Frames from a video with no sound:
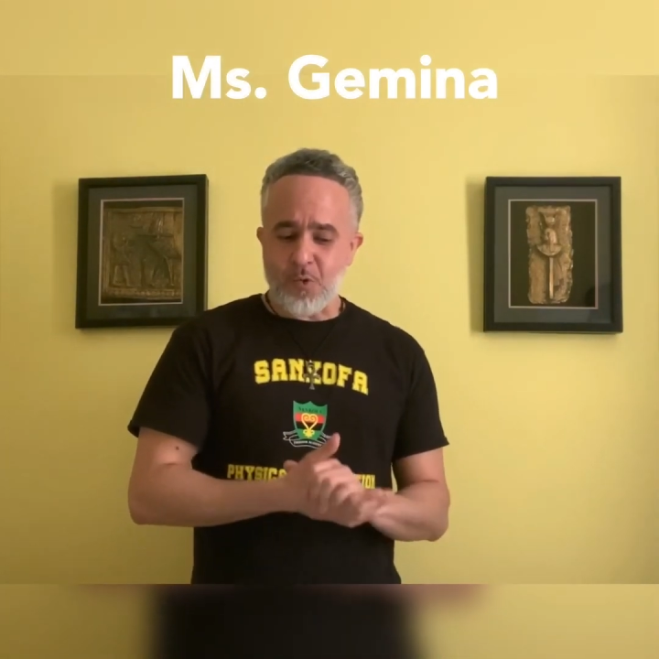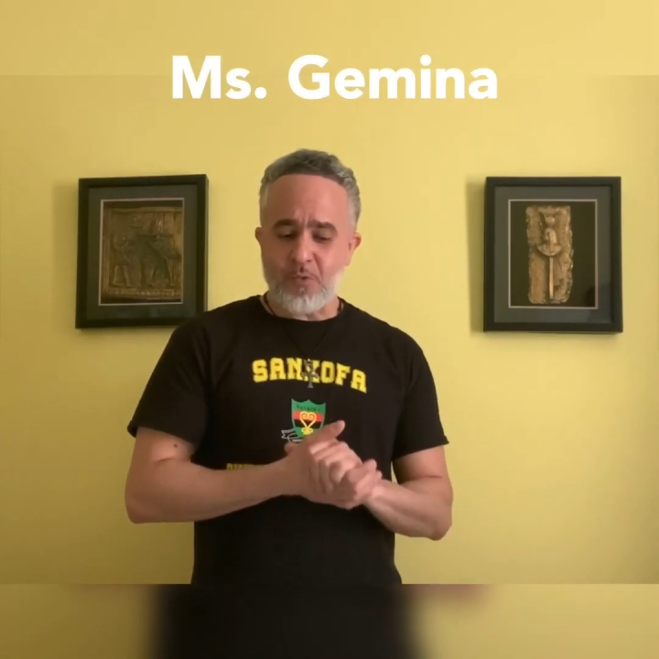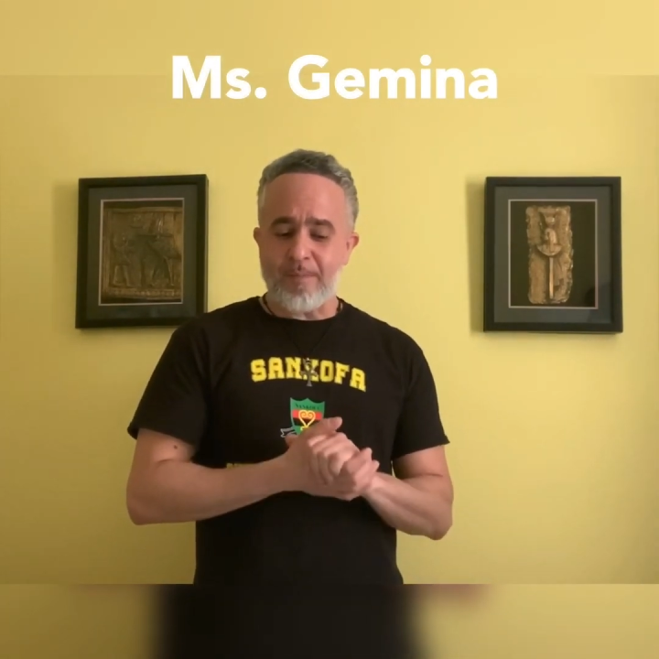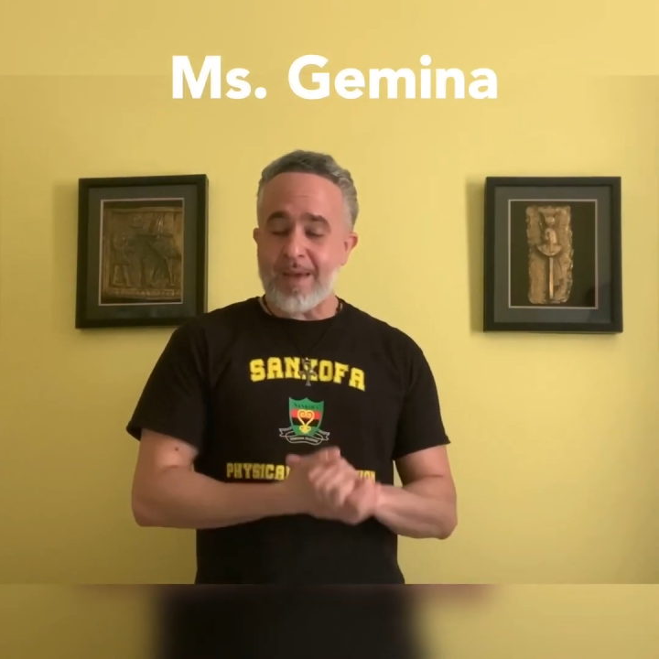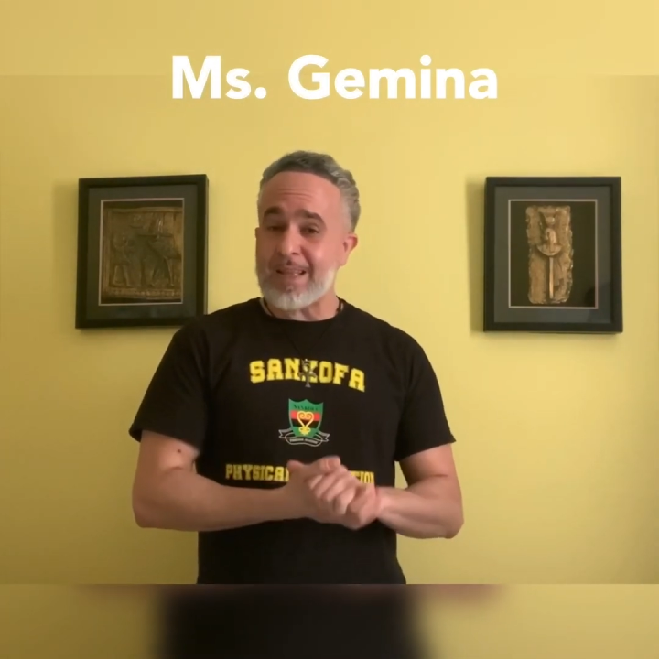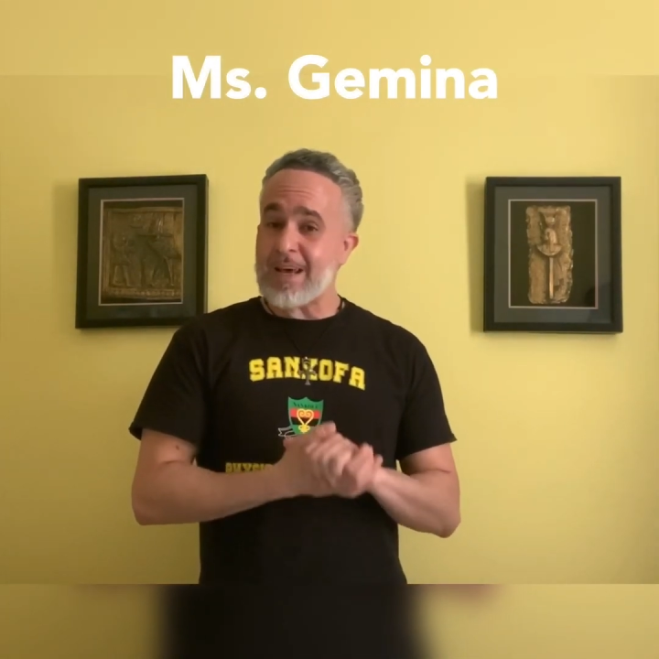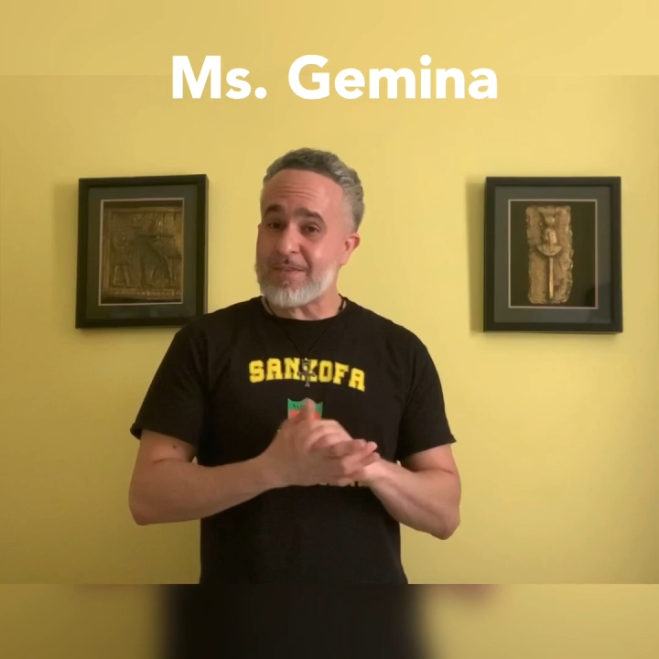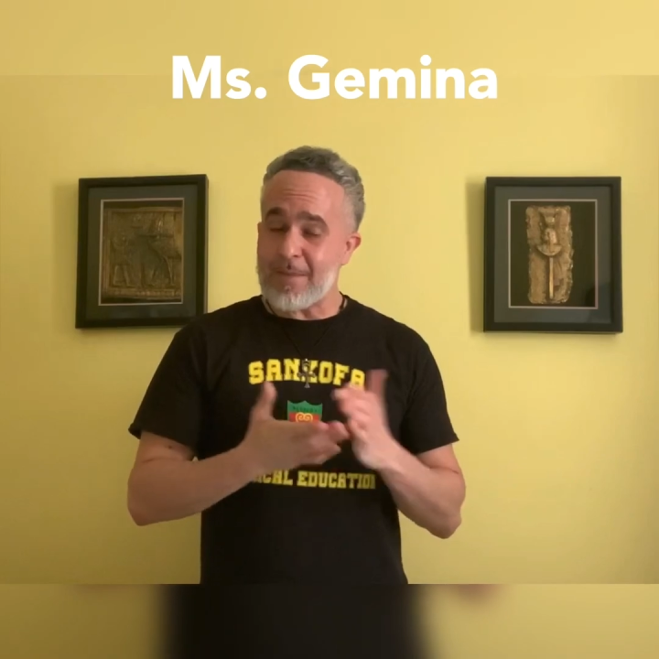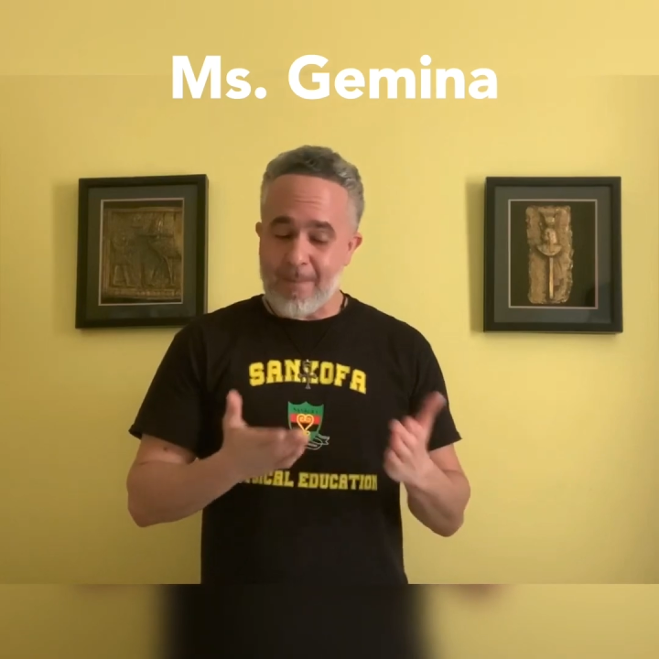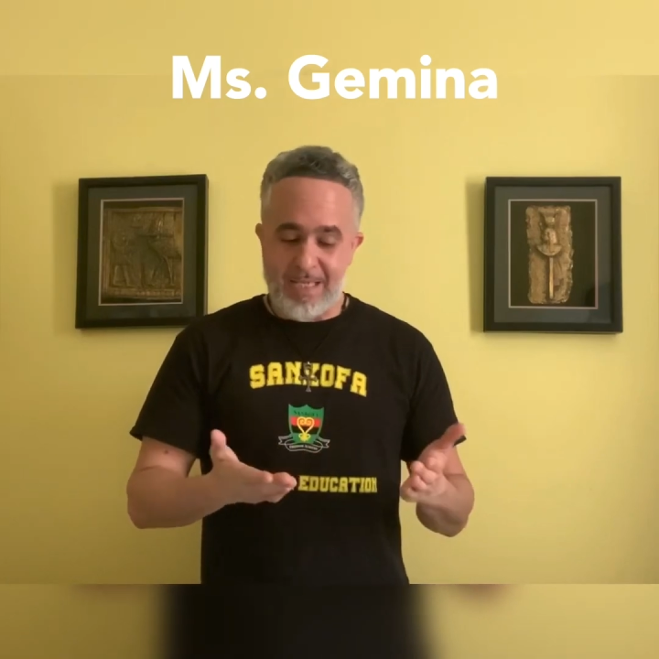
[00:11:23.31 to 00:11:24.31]
who left
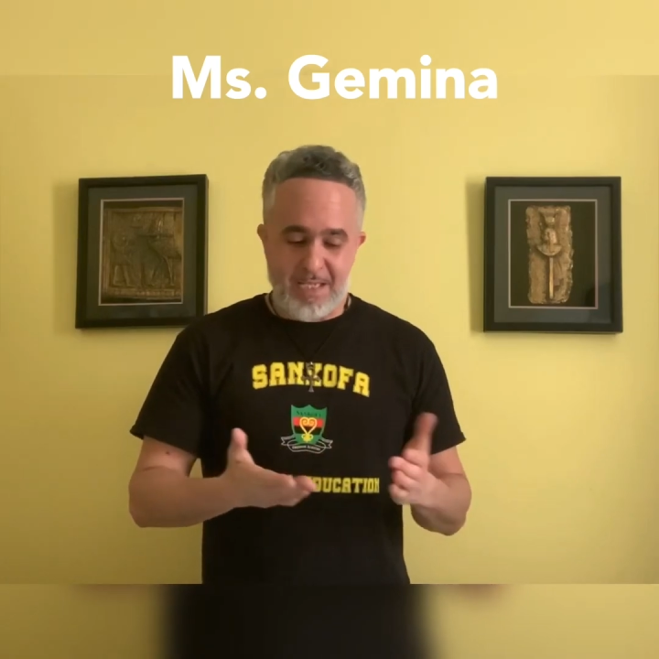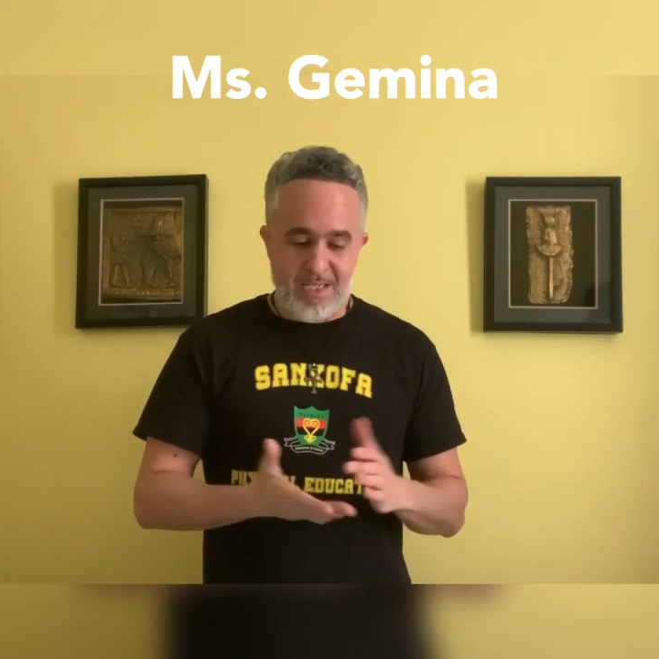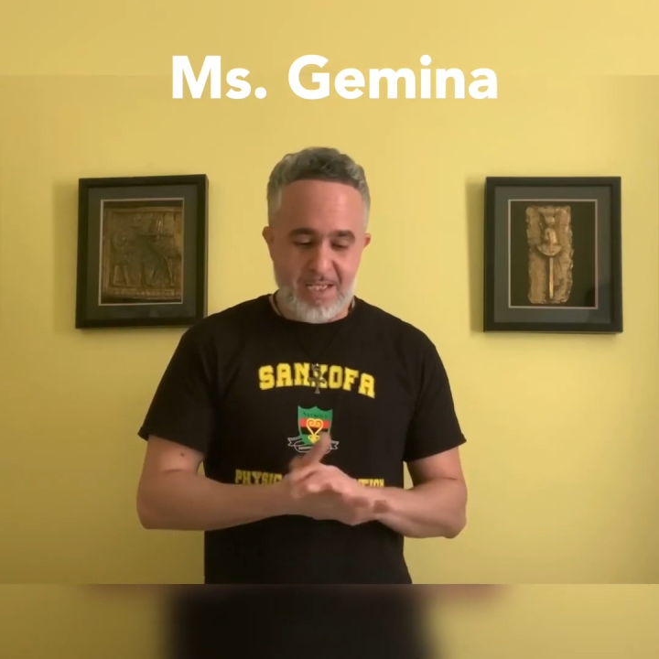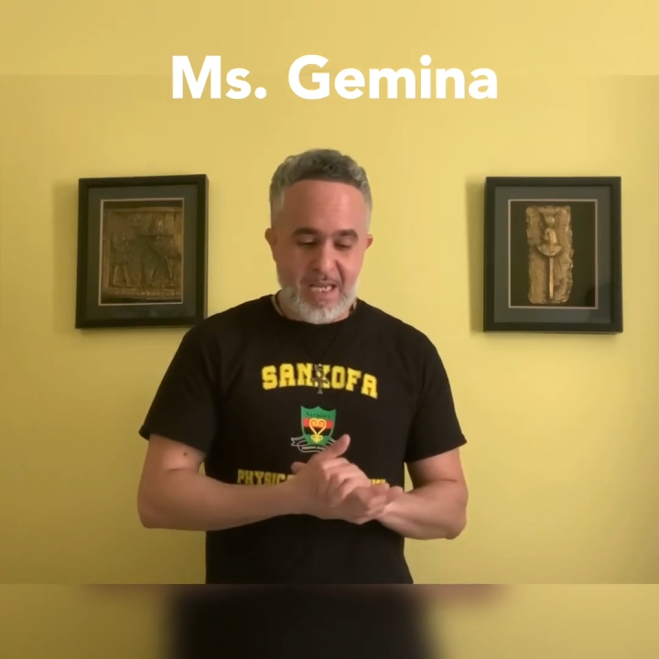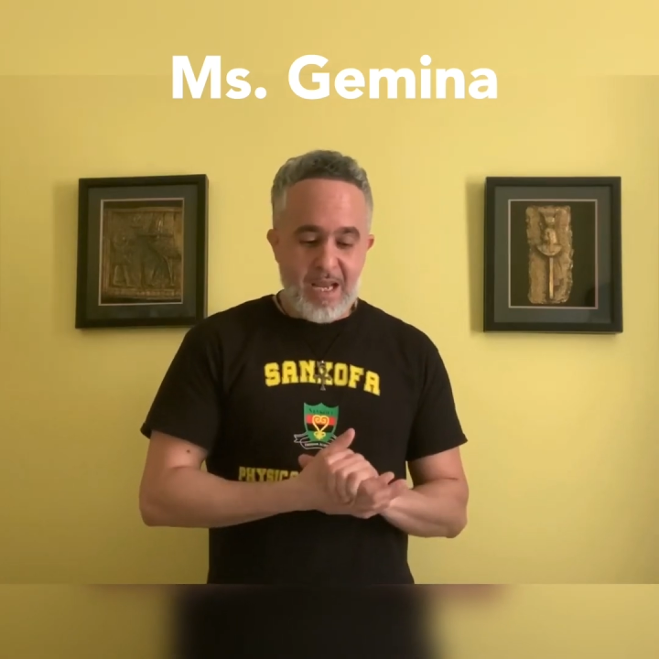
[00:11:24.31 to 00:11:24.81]
a message